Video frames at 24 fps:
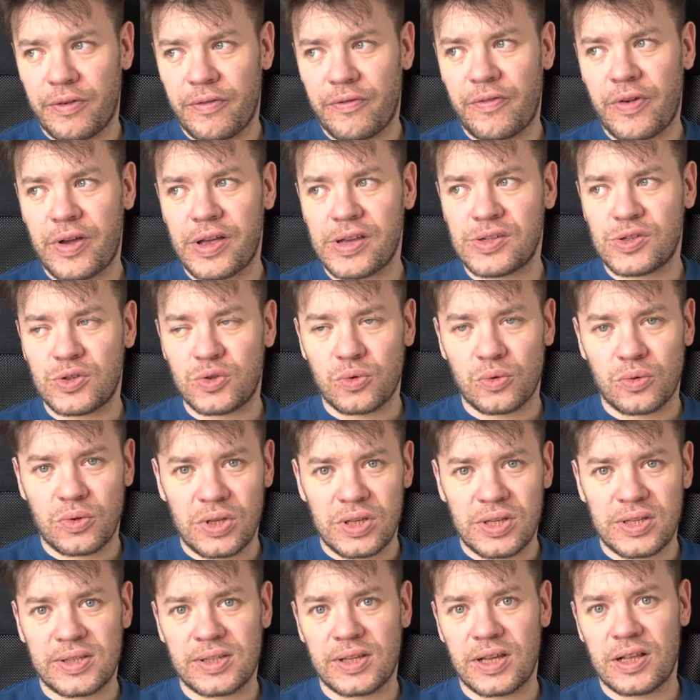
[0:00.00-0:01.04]
west to
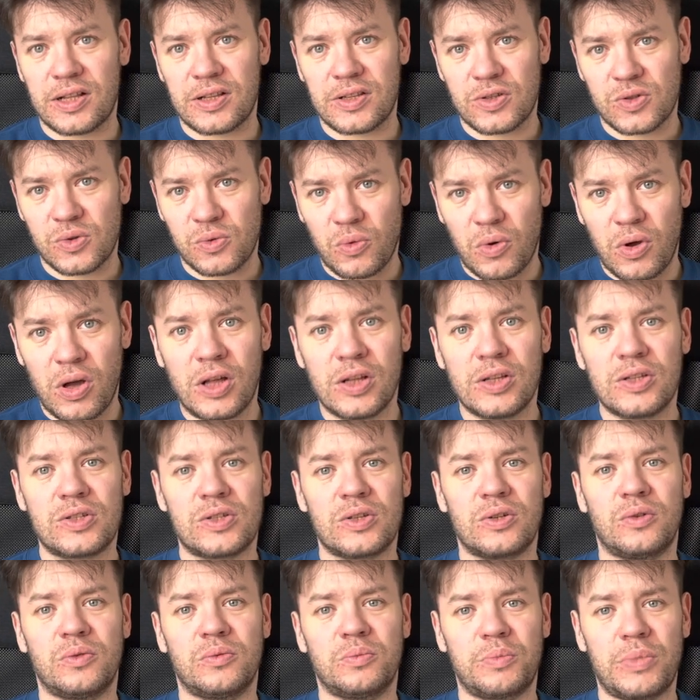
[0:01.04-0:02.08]
east and so on.
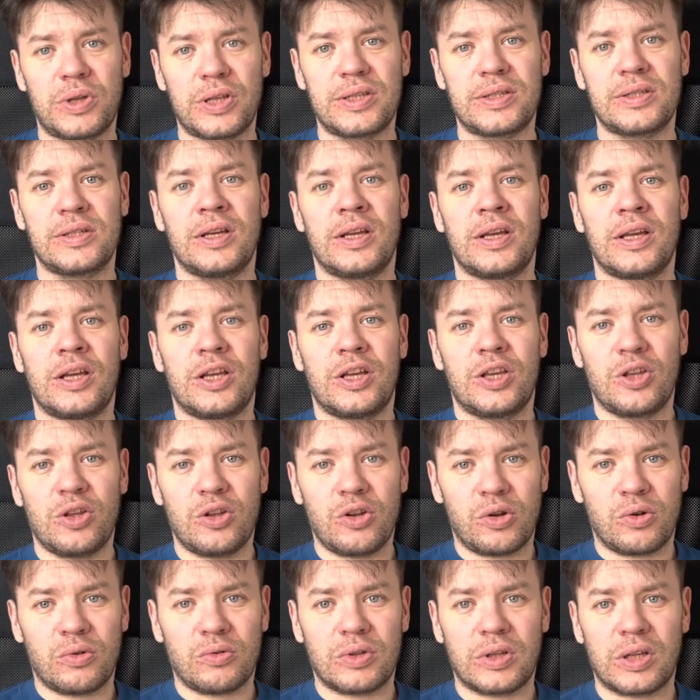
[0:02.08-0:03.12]
So it's, you
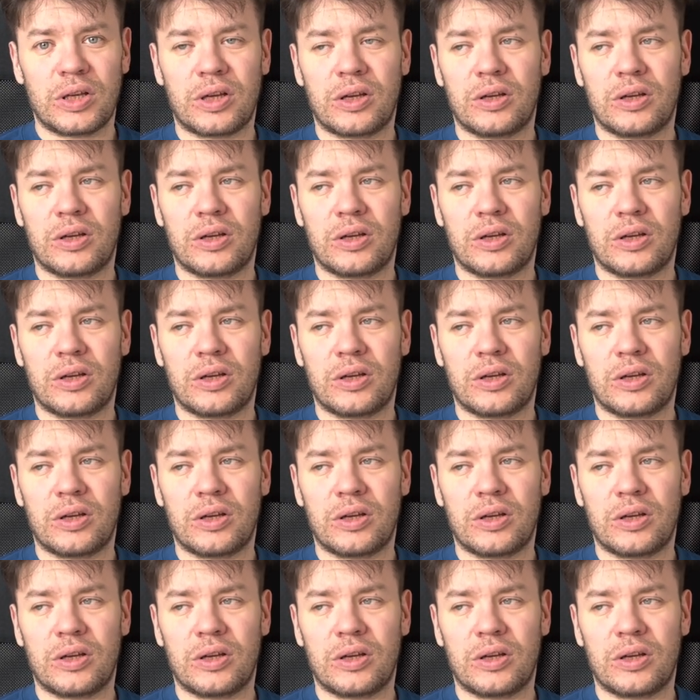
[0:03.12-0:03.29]
know,